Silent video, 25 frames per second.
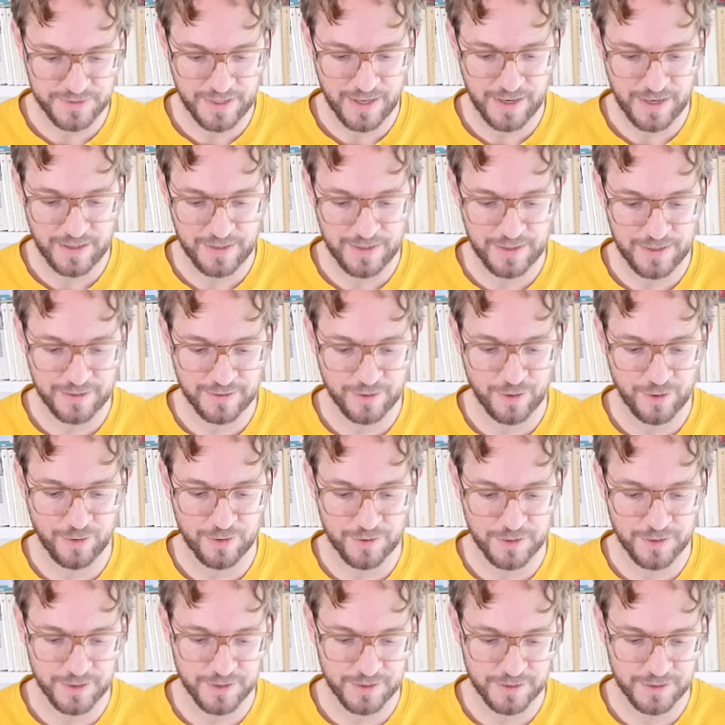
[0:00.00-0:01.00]
and I'm
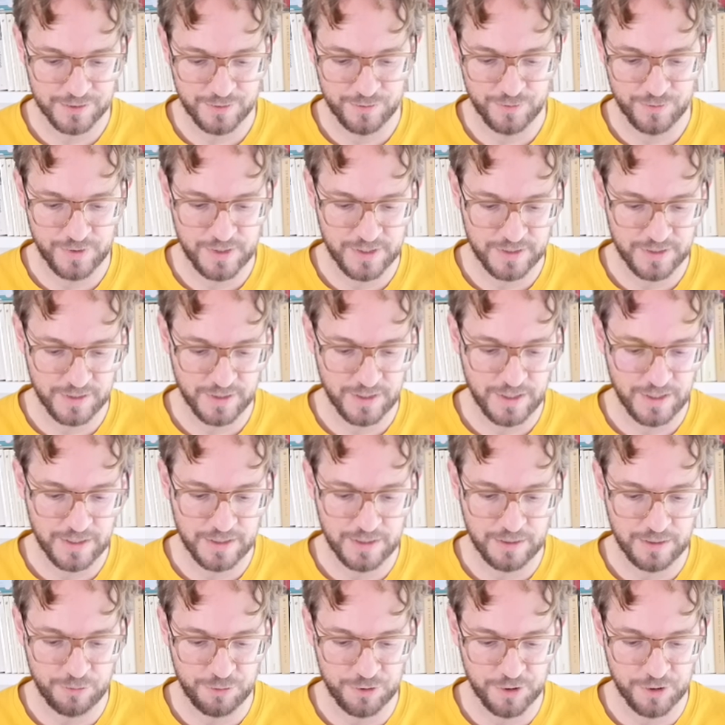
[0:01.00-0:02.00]
gonna do it
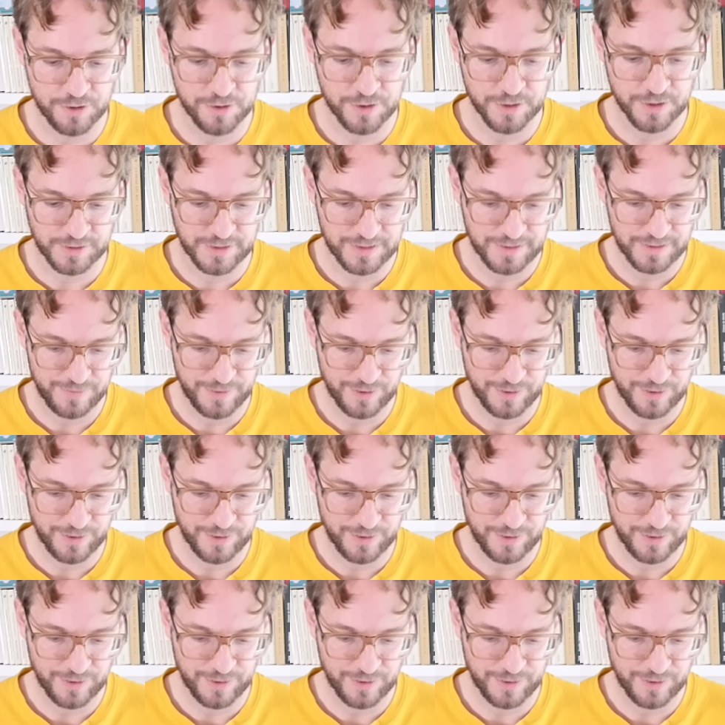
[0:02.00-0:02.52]
in New York,